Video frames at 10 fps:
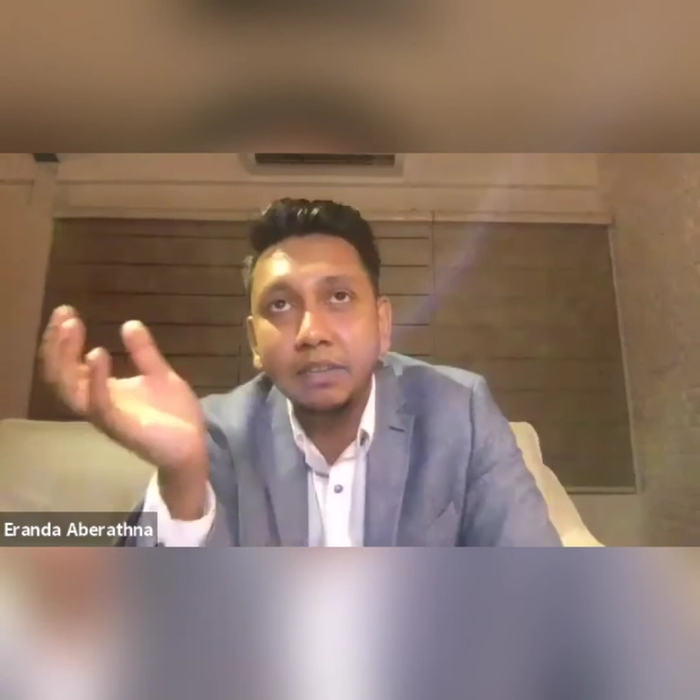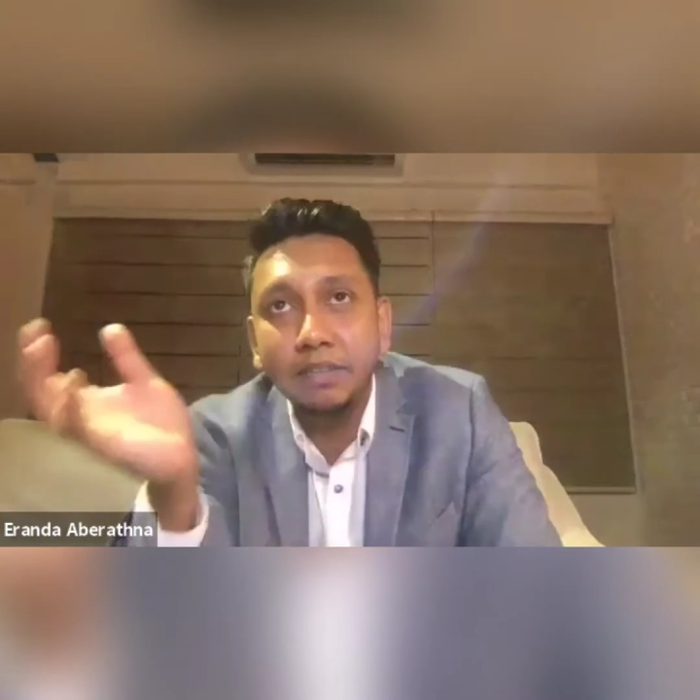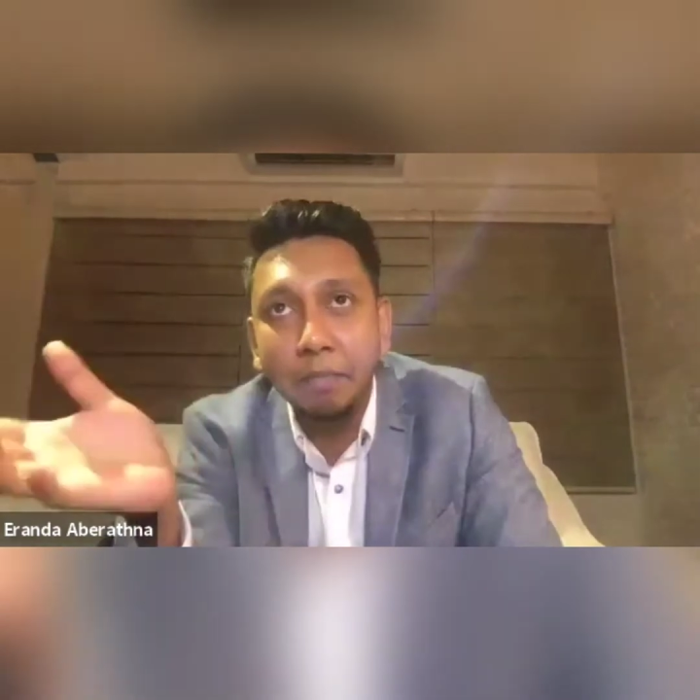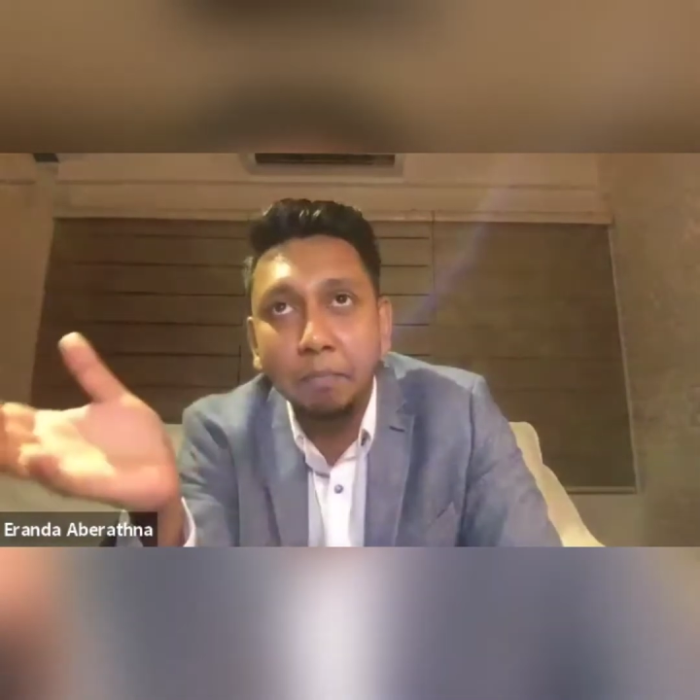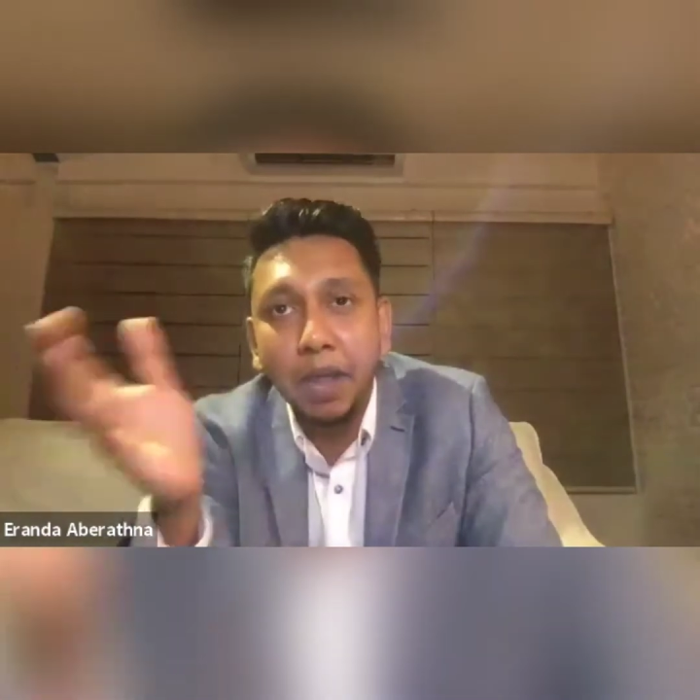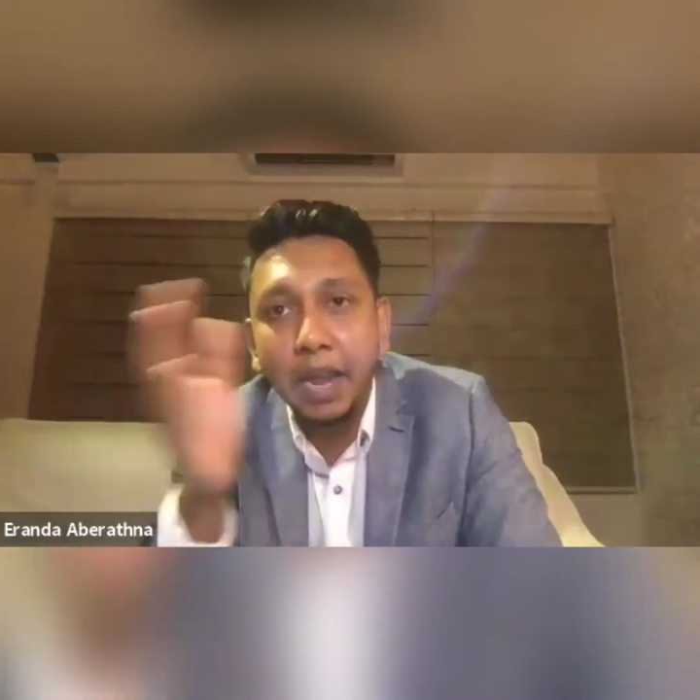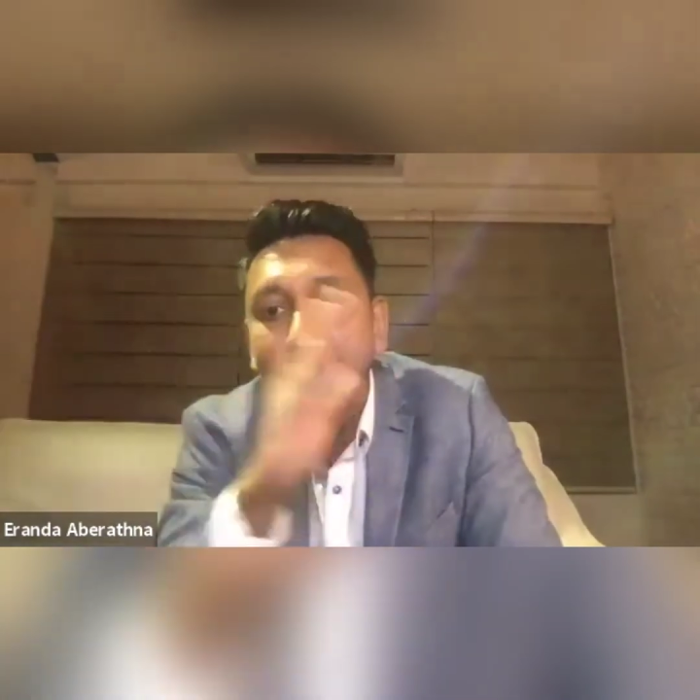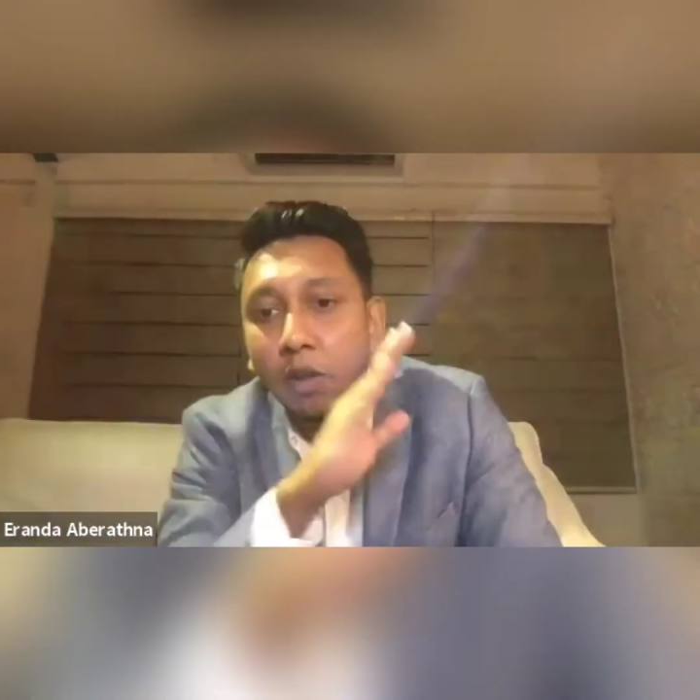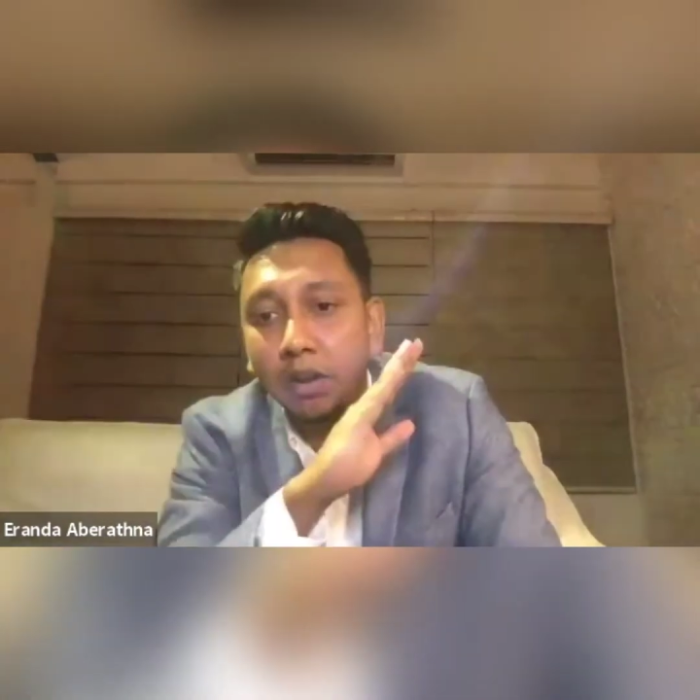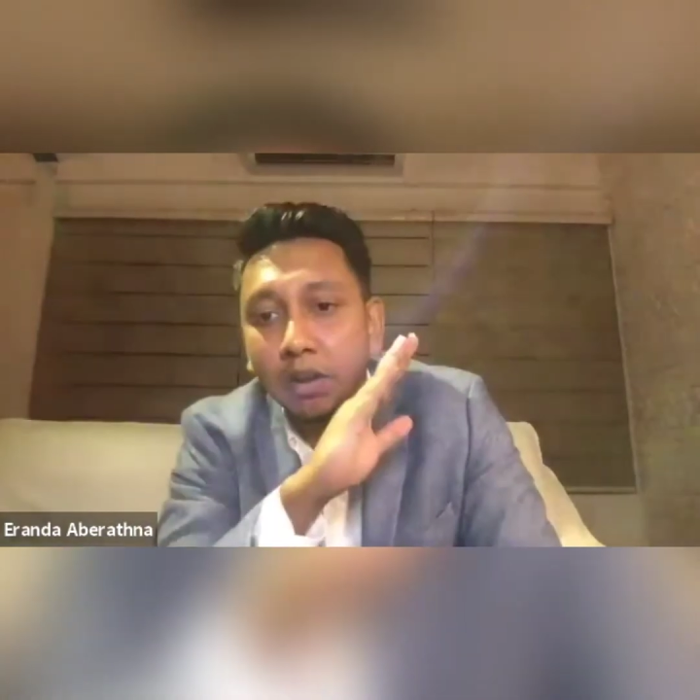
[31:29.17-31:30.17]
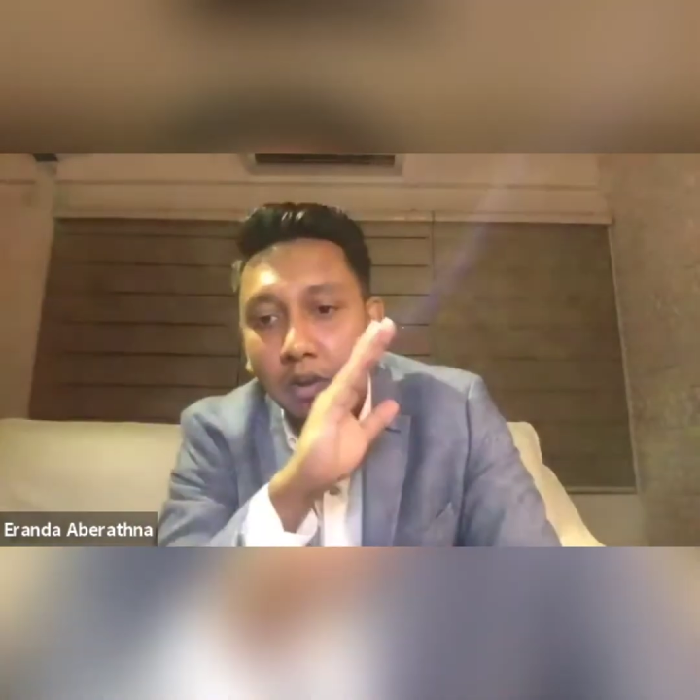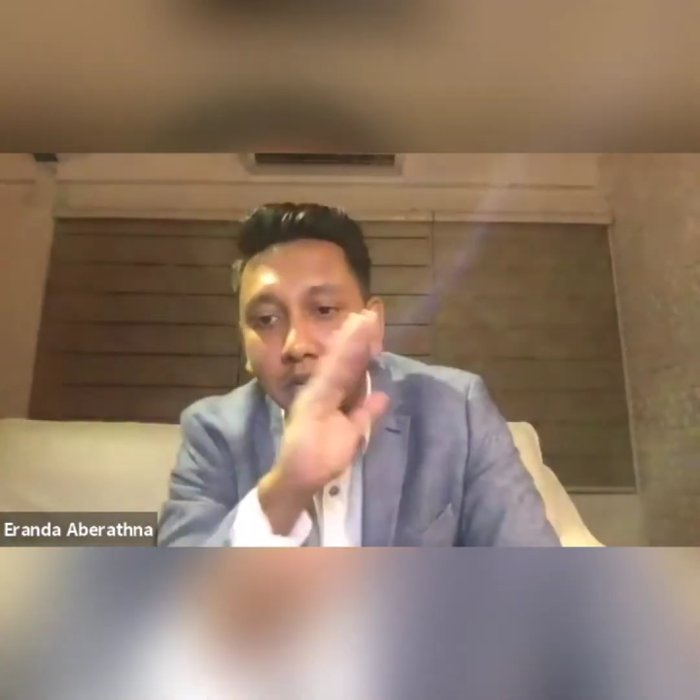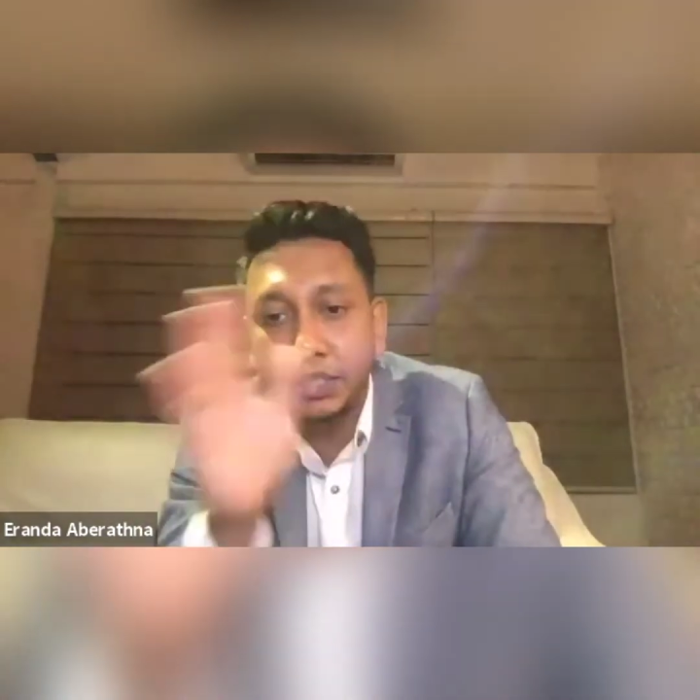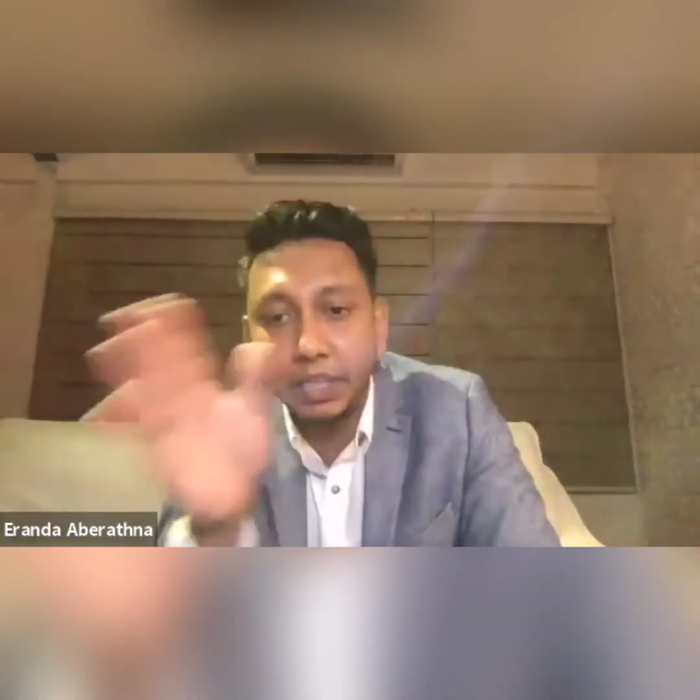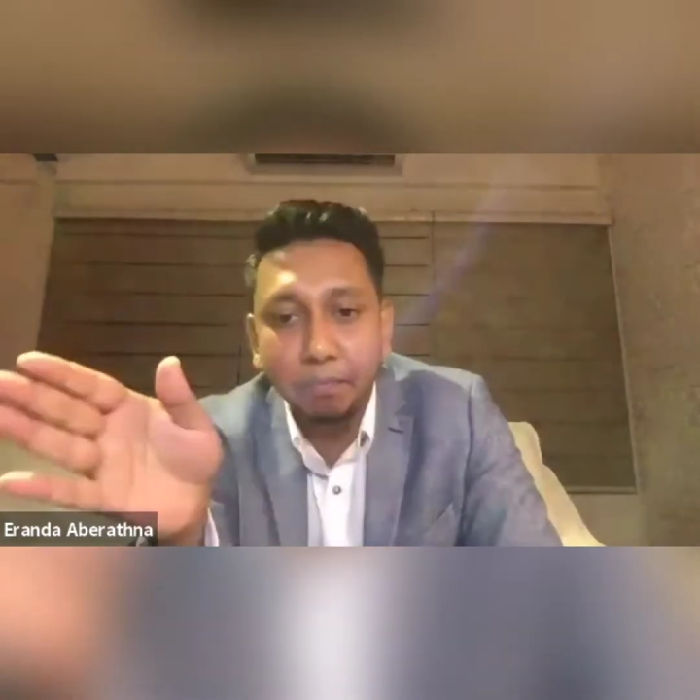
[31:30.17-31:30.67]
zip line on a
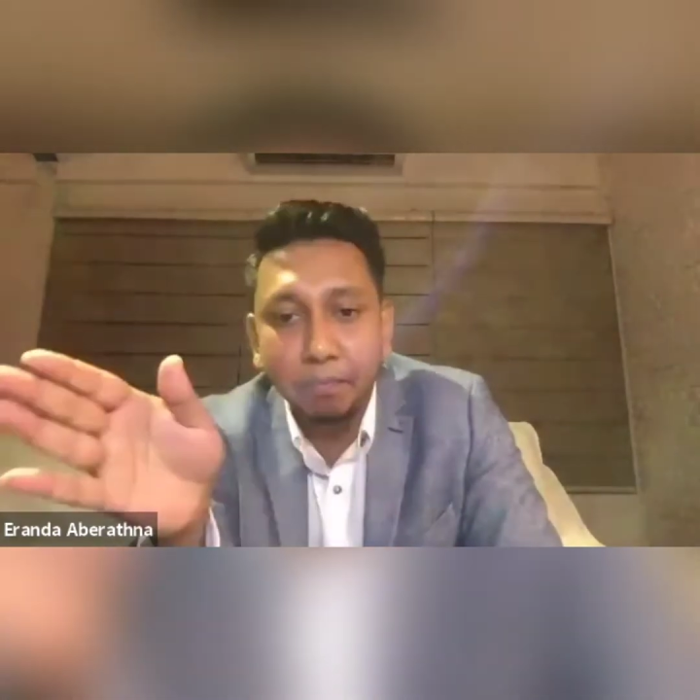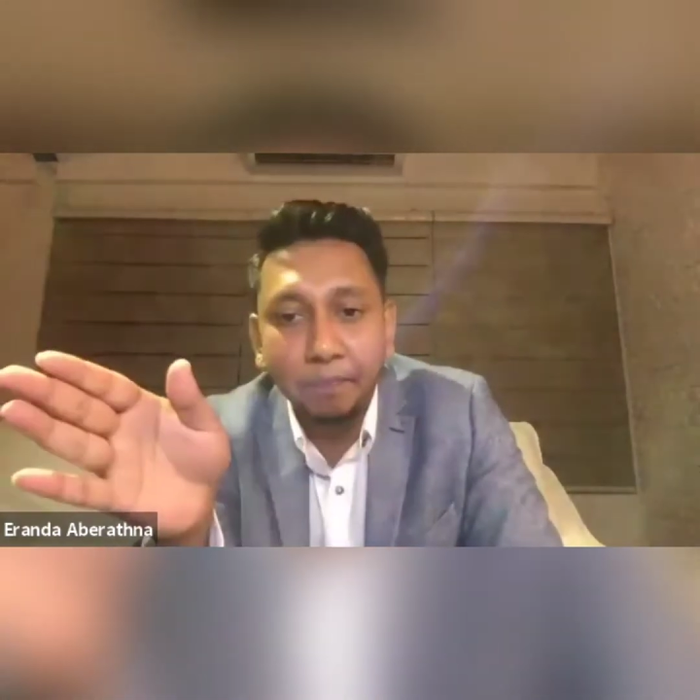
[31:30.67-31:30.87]
ship.